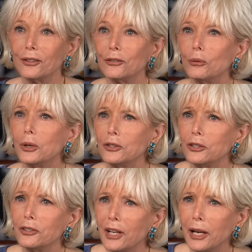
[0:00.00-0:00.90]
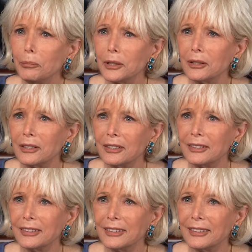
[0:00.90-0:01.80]
So, what just happened
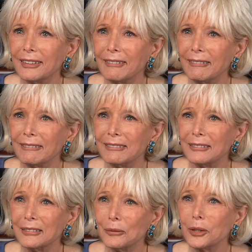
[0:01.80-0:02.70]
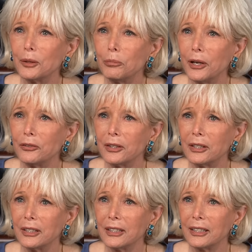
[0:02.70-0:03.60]
with the president?